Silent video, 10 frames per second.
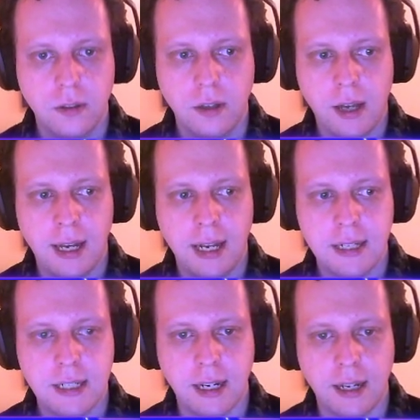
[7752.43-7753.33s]
Let's
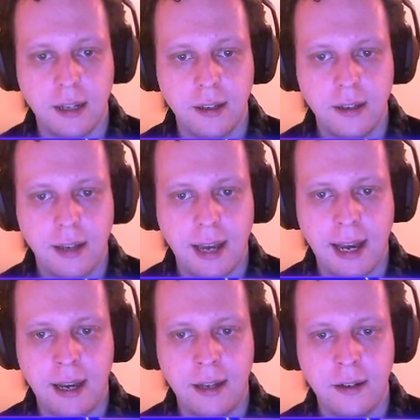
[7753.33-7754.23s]
see.
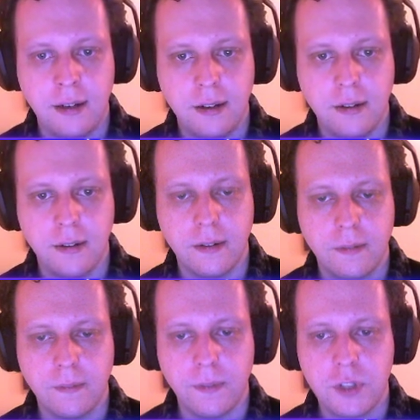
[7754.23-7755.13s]
And
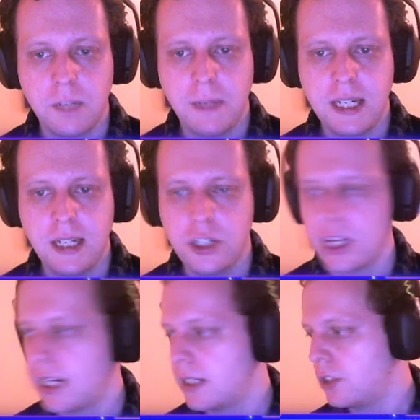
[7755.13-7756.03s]
she speaks in
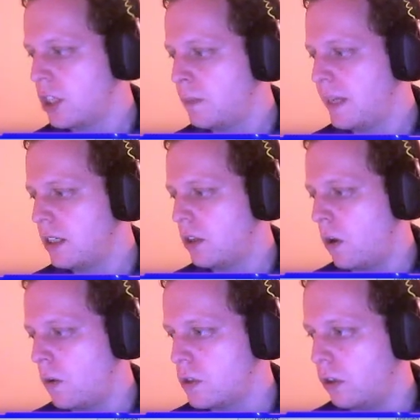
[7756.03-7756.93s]
an
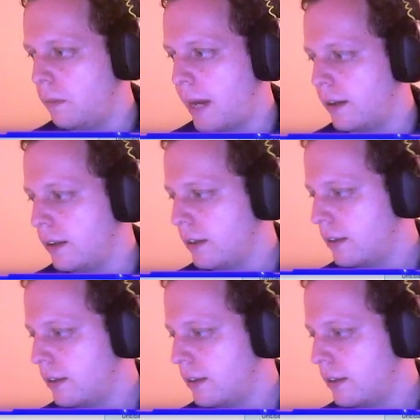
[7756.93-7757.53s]
old school manner.